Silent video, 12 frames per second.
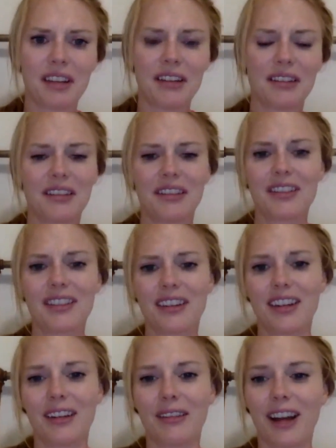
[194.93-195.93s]
that's
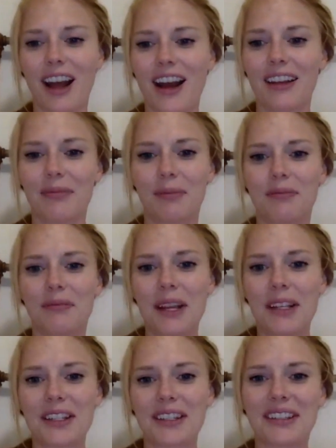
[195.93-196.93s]
all I would add.
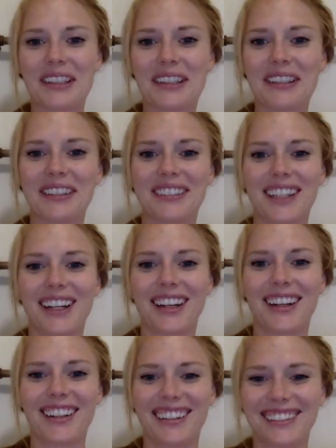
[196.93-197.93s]
Basically. Yeah
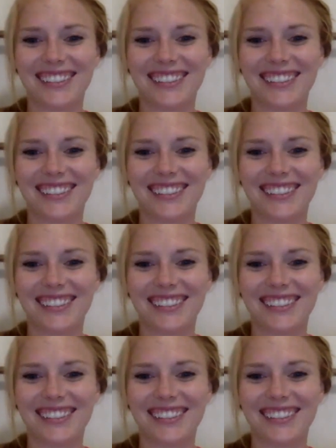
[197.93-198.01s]
don't know.